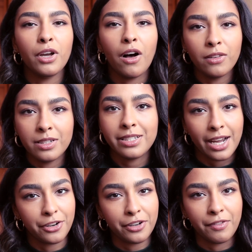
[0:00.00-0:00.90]
all the
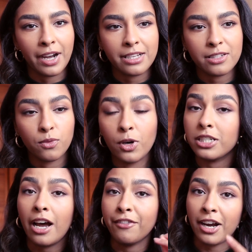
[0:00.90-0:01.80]
standard advice,
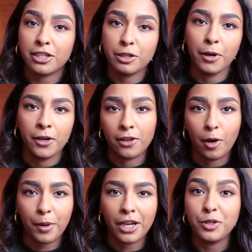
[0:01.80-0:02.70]
which I've actually bundled
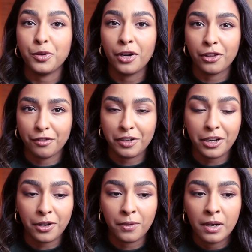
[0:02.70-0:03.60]
up into another
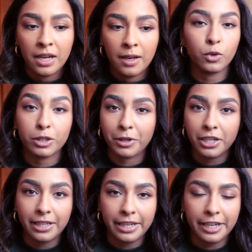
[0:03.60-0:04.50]
video, which I'm going
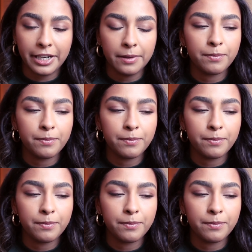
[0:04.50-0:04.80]
to link here.